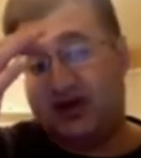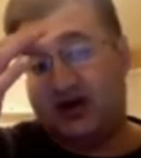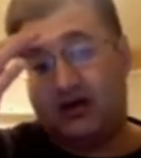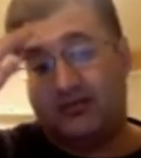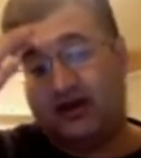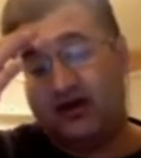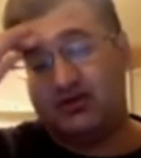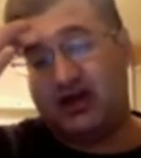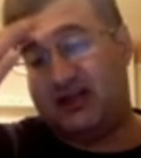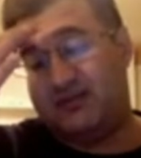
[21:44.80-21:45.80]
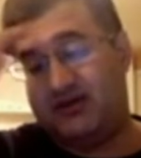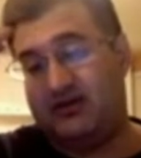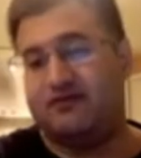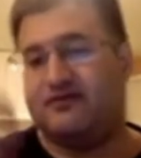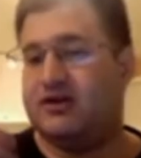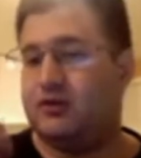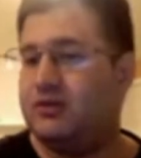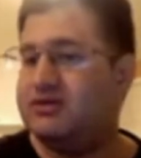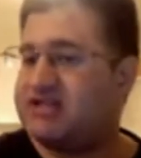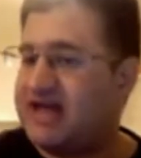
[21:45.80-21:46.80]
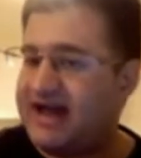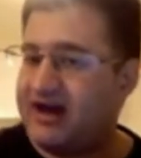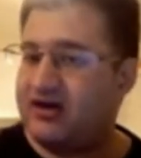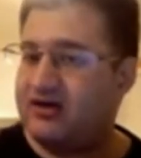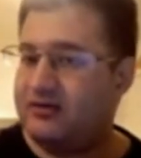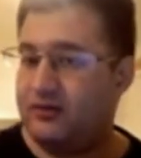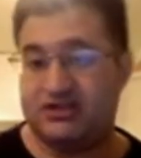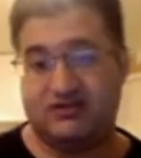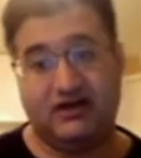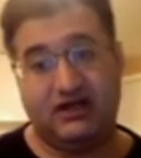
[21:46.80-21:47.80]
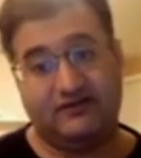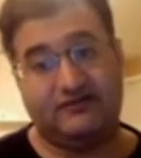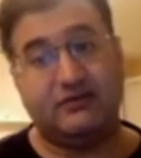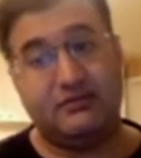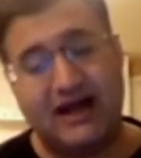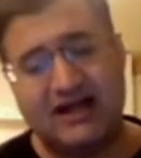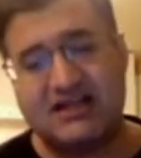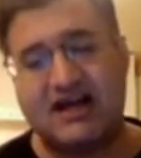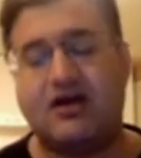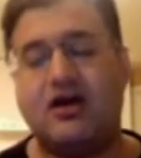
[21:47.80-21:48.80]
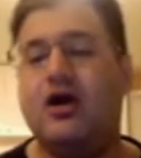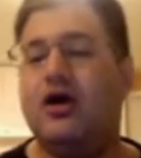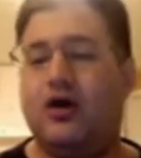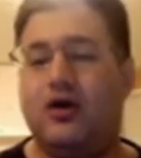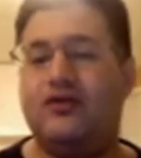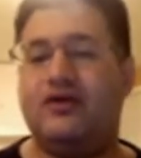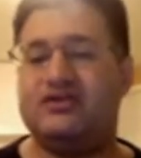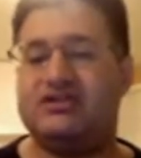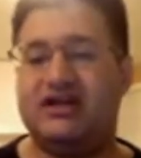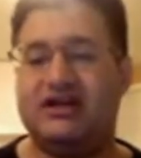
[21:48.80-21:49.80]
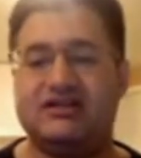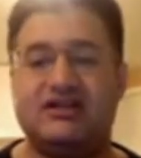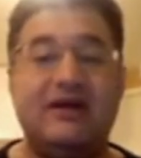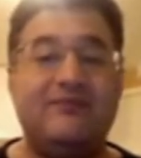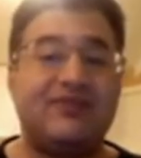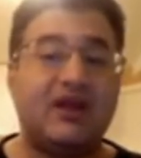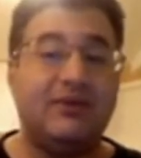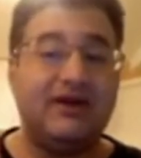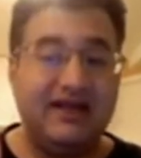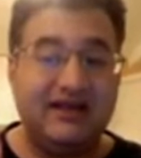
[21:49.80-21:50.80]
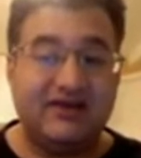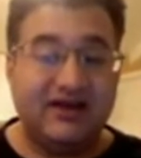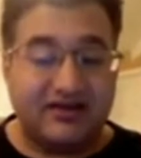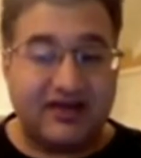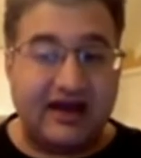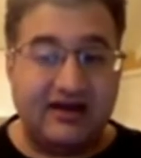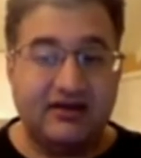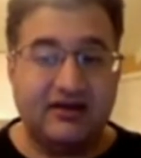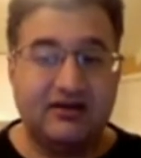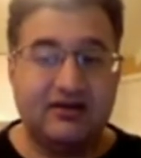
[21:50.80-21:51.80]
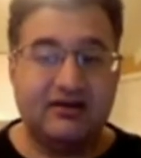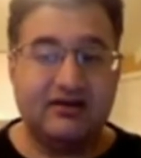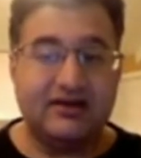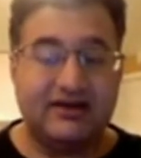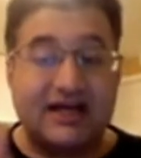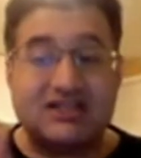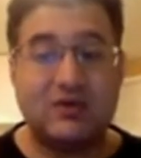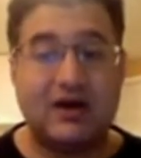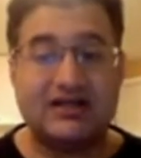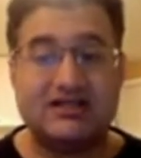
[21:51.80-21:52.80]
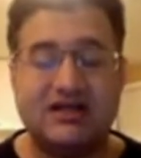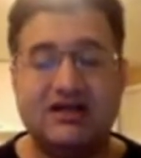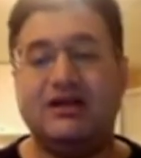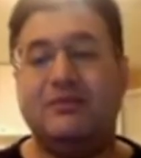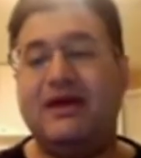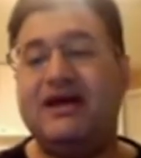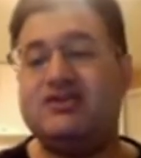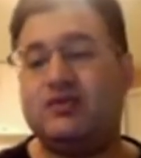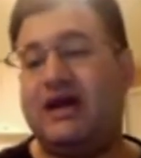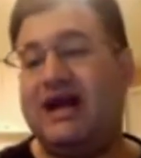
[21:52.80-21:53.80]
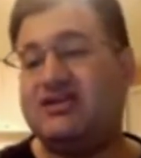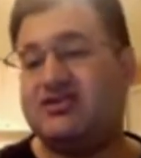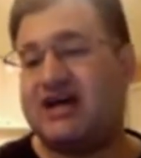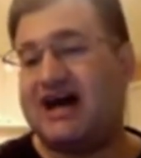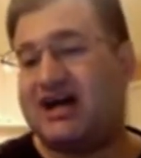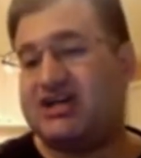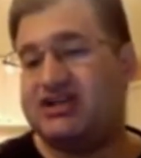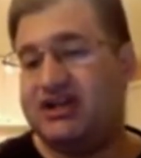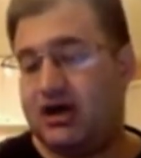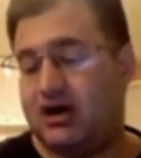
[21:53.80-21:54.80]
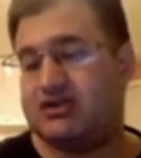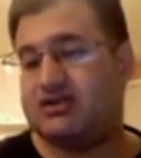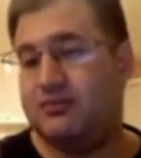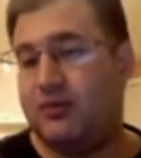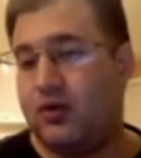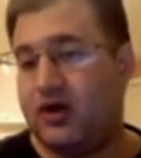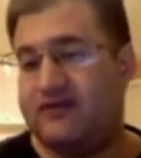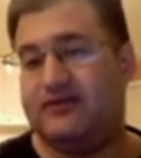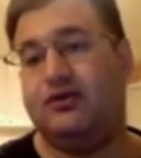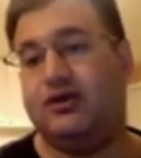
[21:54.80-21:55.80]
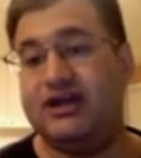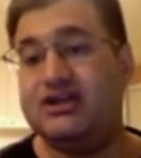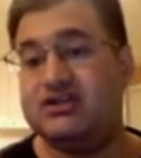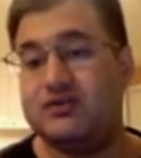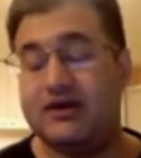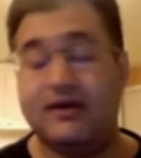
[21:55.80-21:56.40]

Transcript: They also have to be good for the woman's hair, which is very different from a man's hair. All those things. But even then, guess what? The men's razors actually cost more if you look into it.